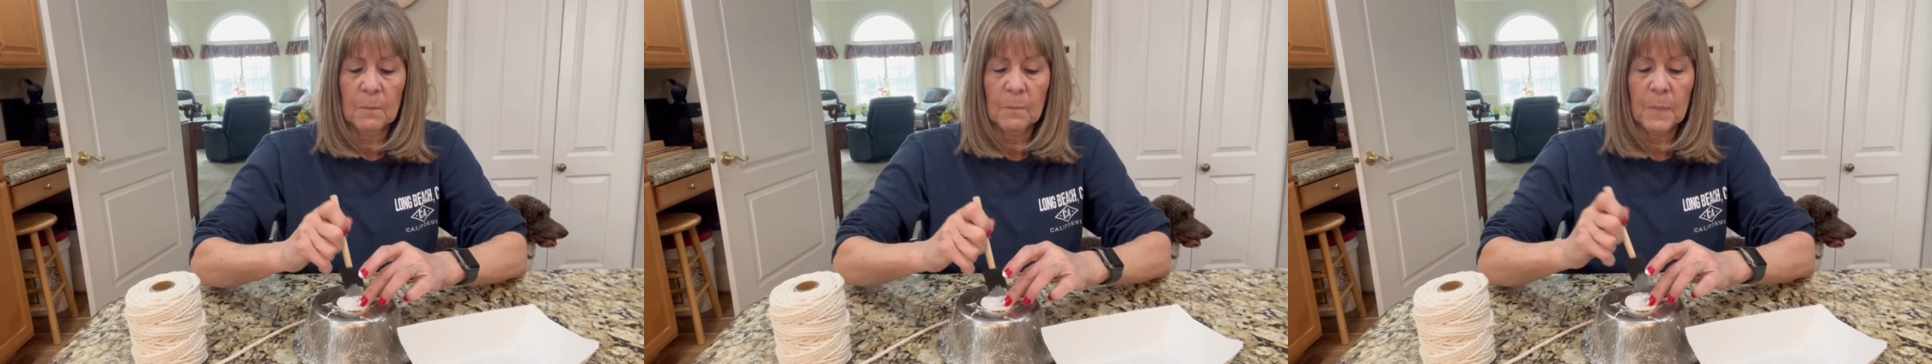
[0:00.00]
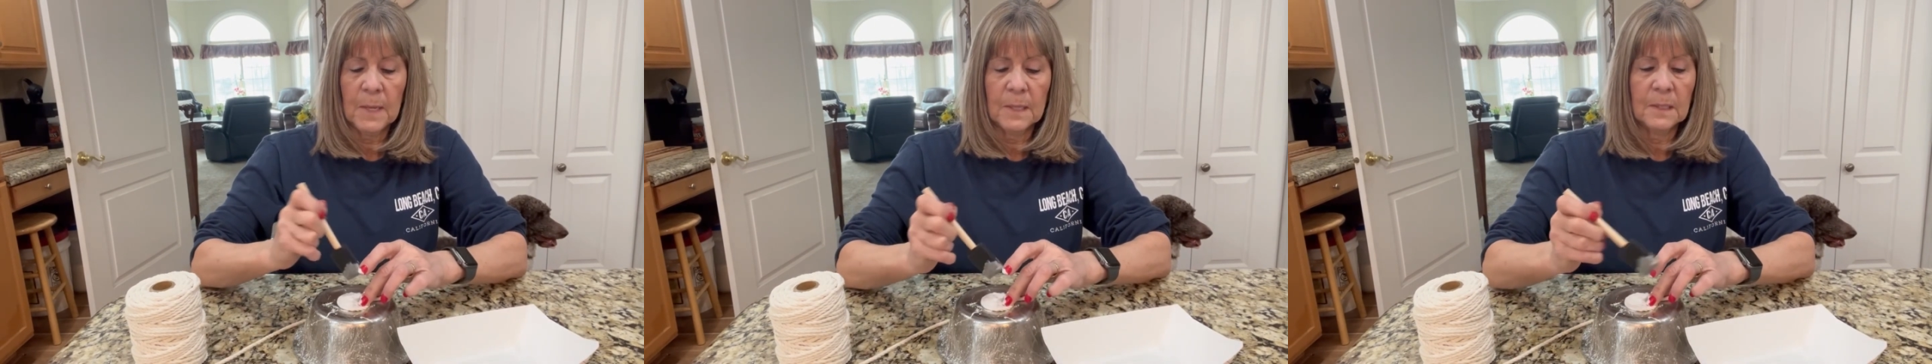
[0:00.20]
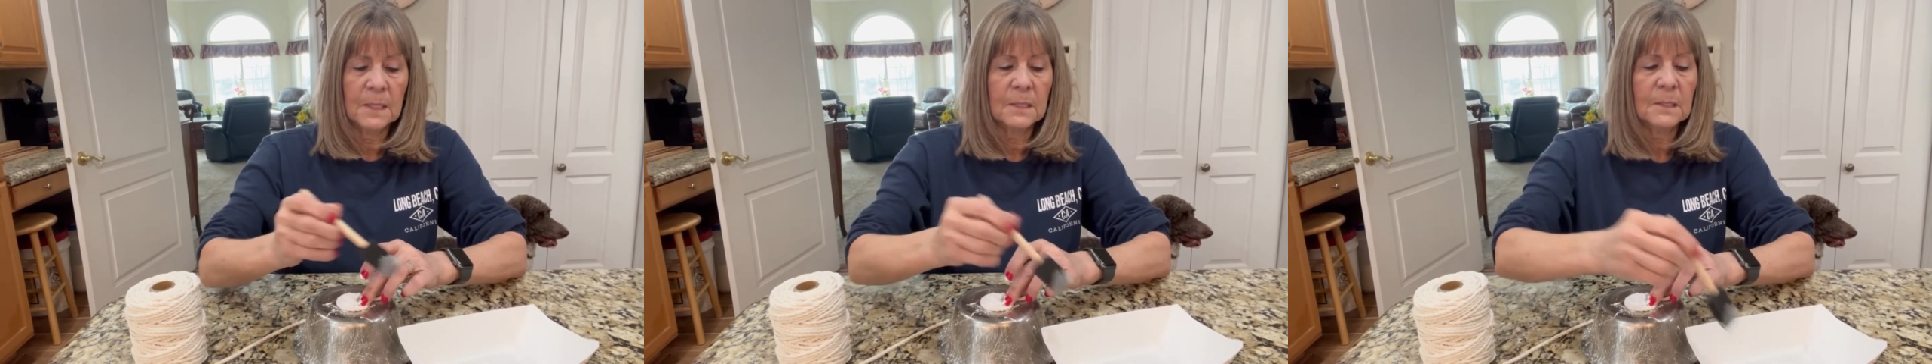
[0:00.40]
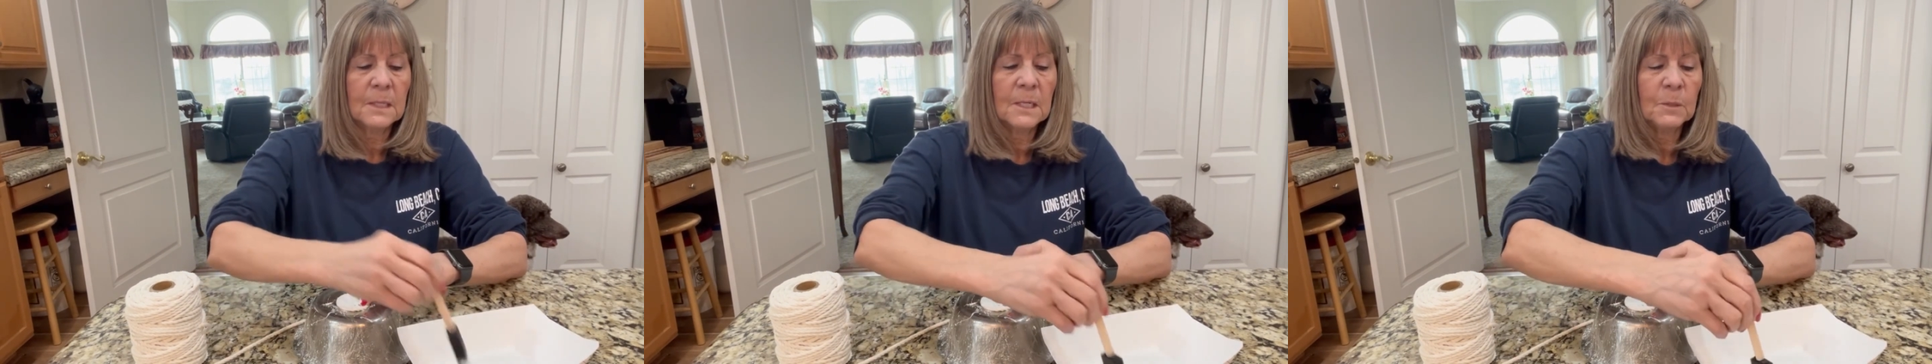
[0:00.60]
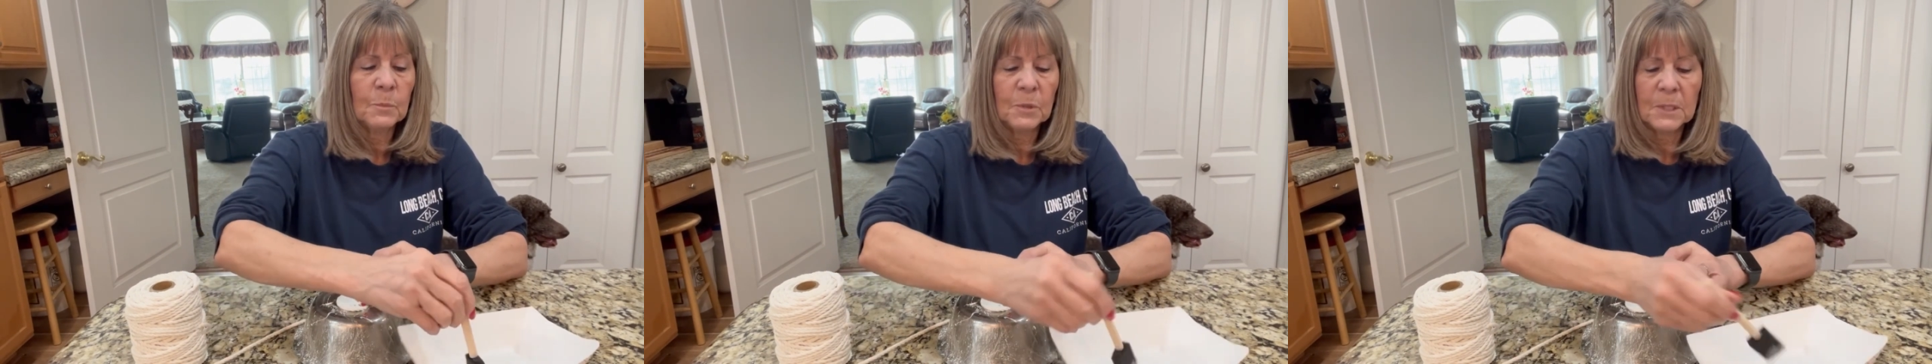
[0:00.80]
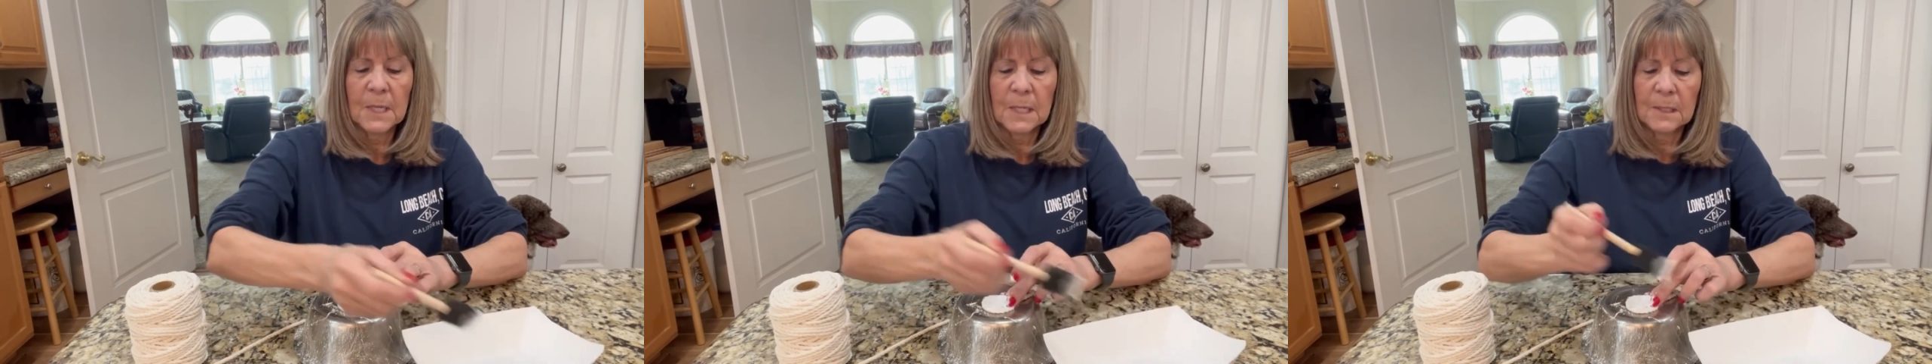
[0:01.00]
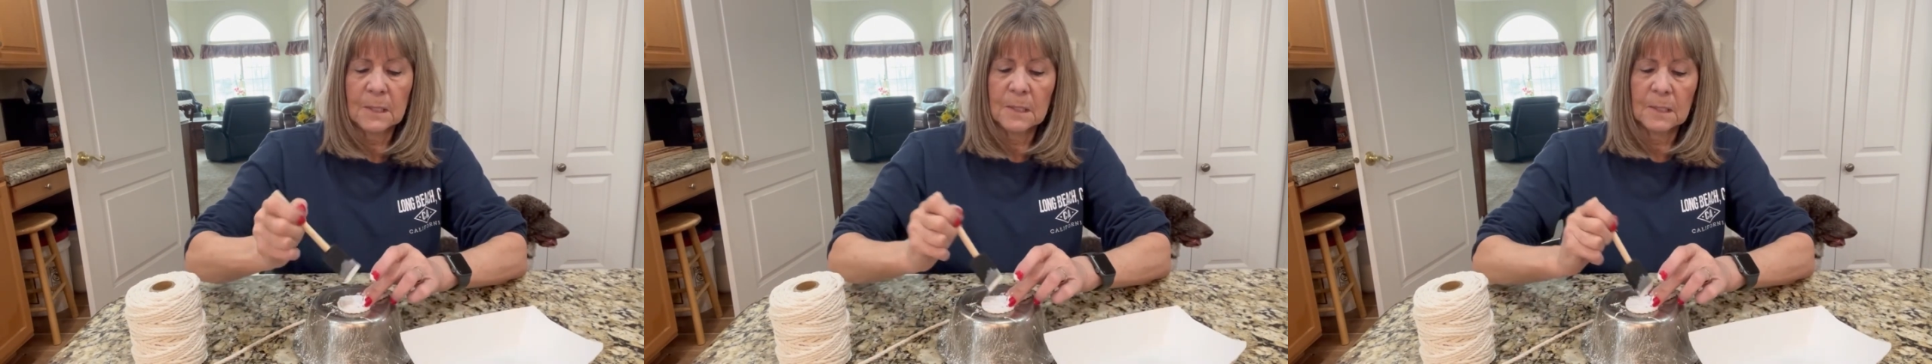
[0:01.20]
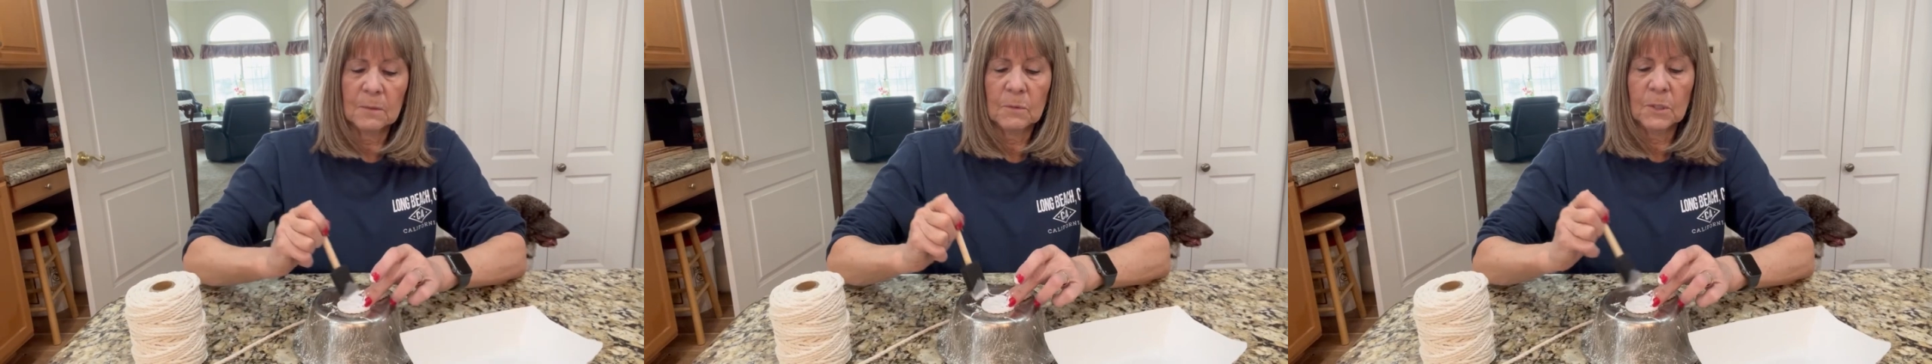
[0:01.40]
But this does protect
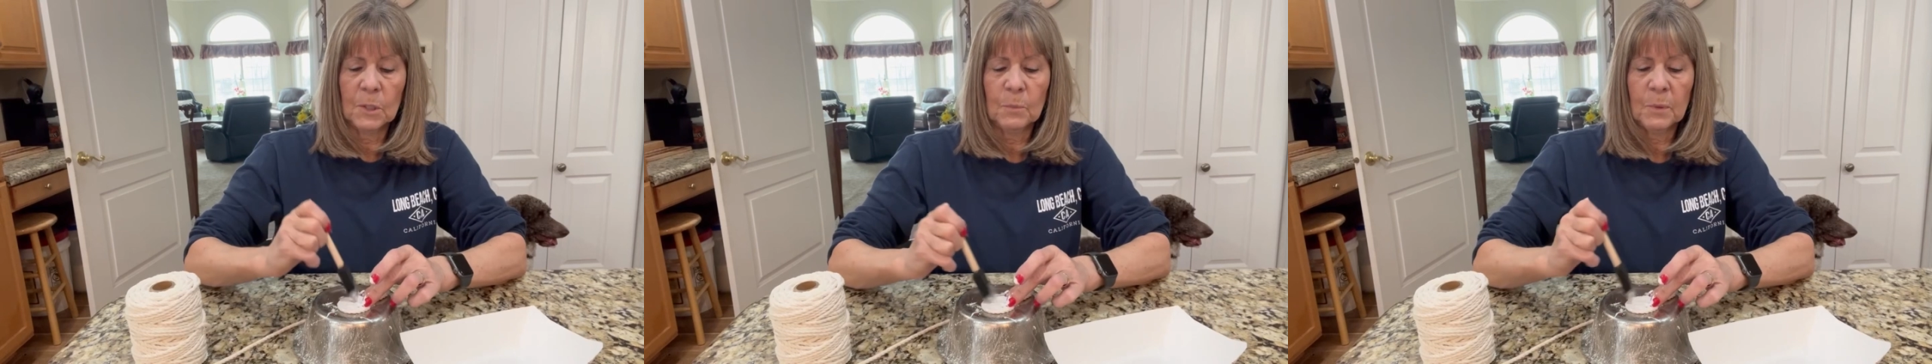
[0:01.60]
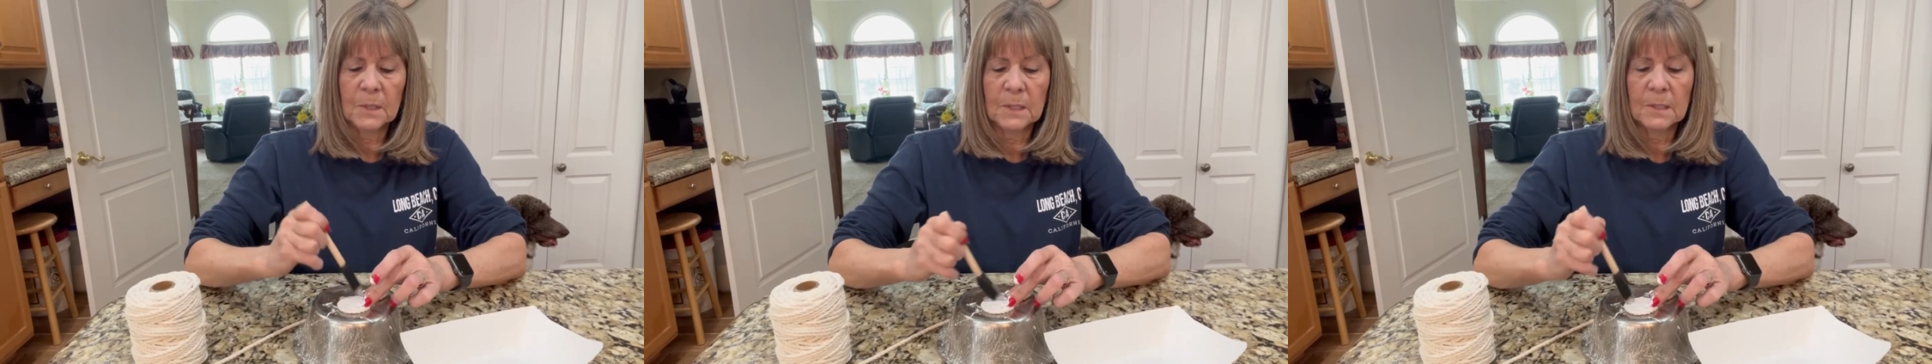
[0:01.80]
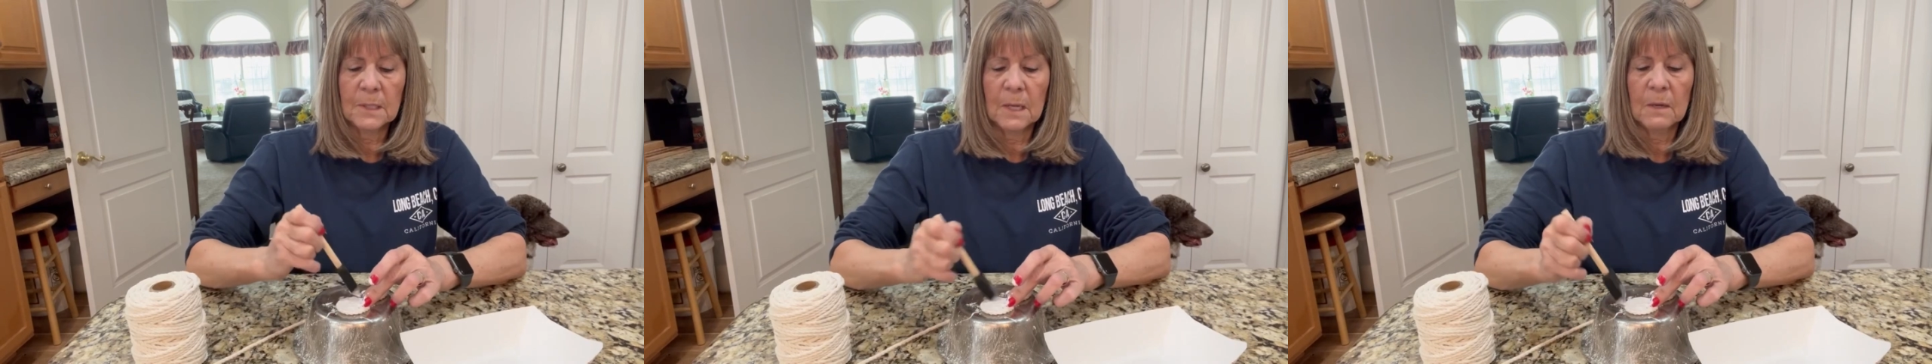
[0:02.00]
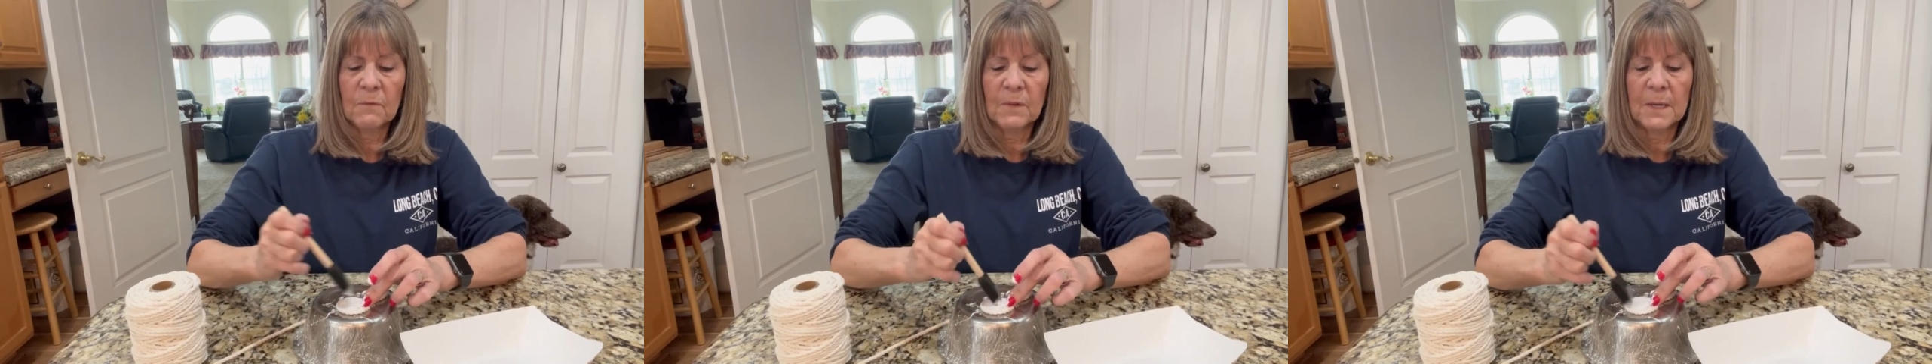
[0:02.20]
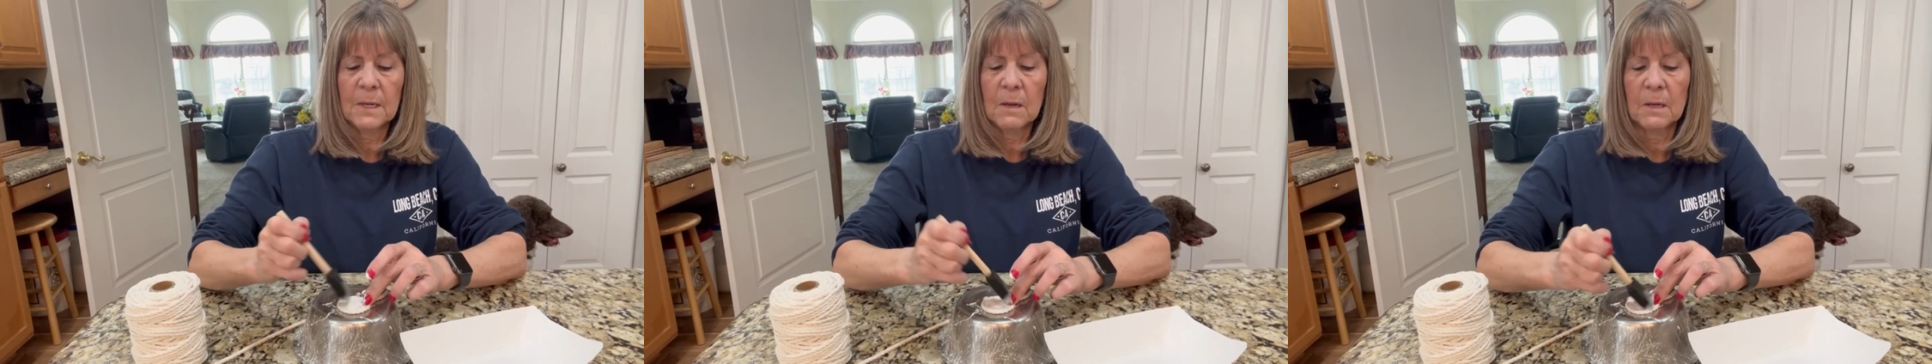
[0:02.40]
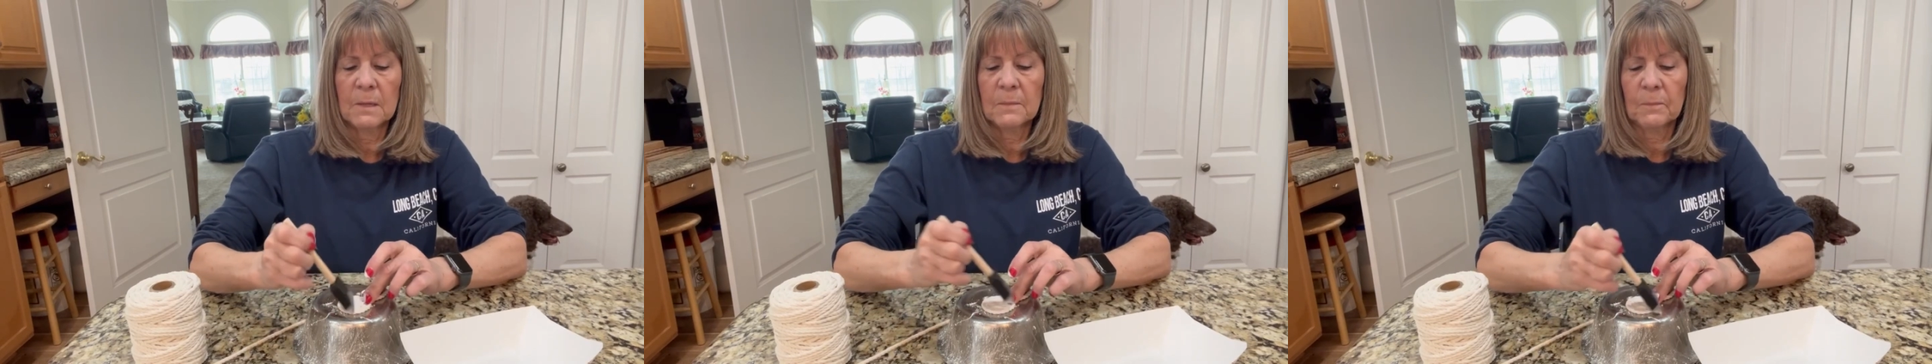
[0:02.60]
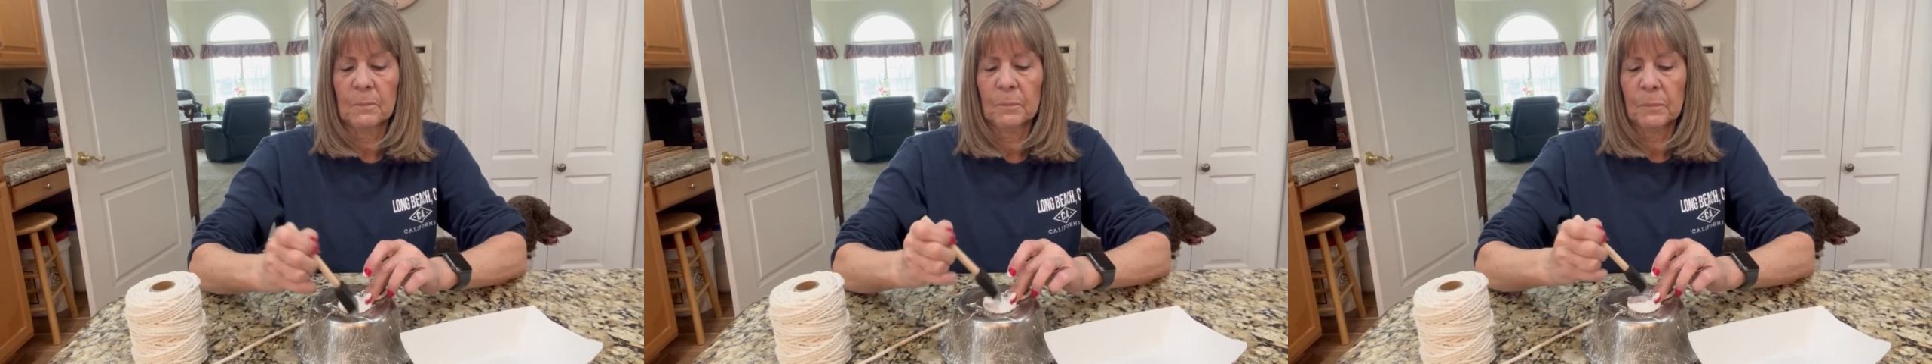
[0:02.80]
it when you put the cellophane on.